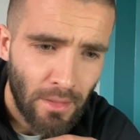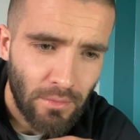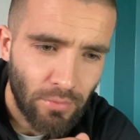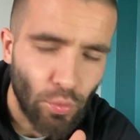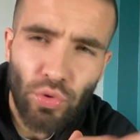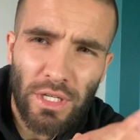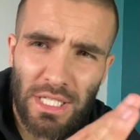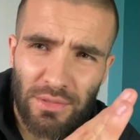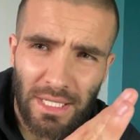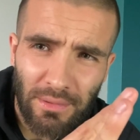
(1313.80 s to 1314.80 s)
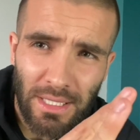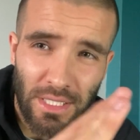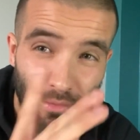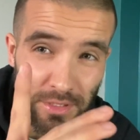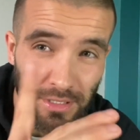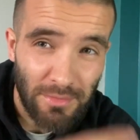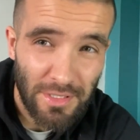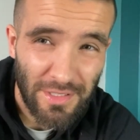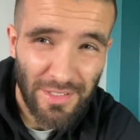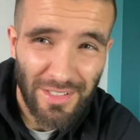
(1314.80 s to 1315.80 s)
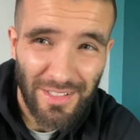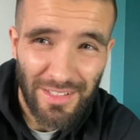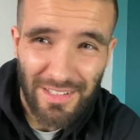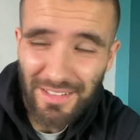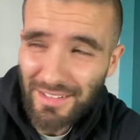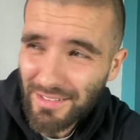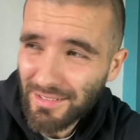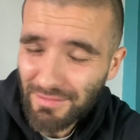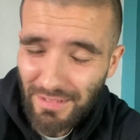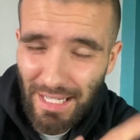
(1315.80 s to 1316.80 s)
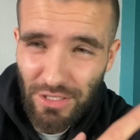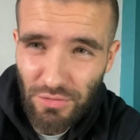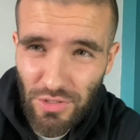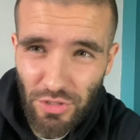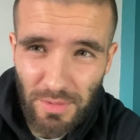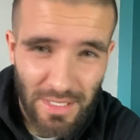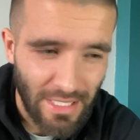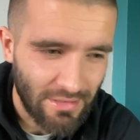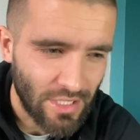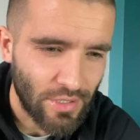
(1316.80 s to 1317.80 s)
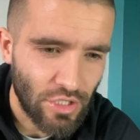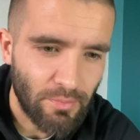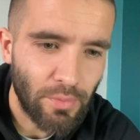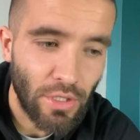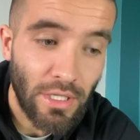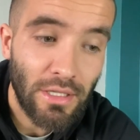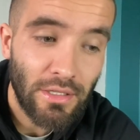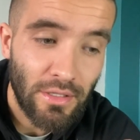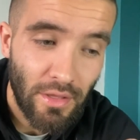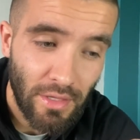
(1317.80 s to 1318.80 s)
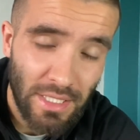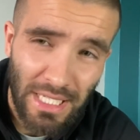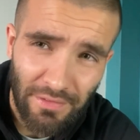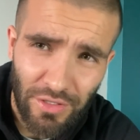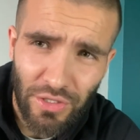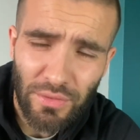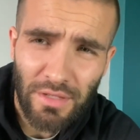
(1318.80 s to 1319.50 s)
but walk into it anyway sometimes. Not like actual stupid scary situations, but things that you have to do.